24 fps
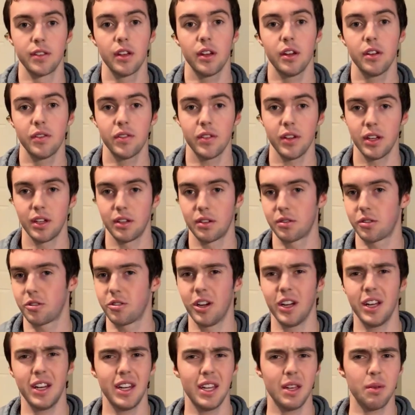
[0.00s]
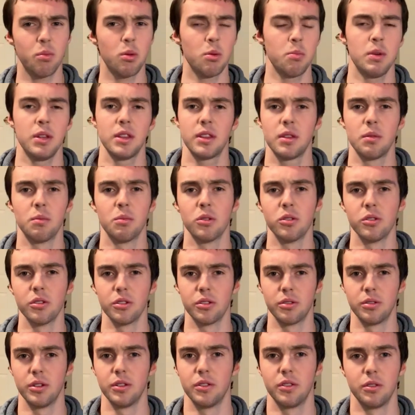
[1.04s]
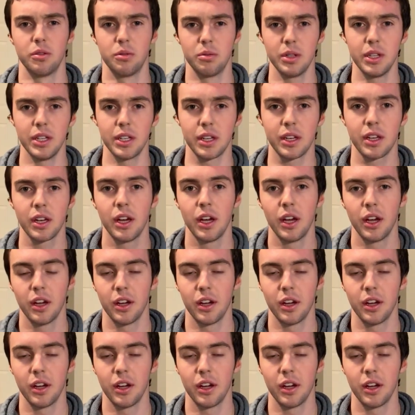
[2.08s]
of and try and implement them more throughout the week.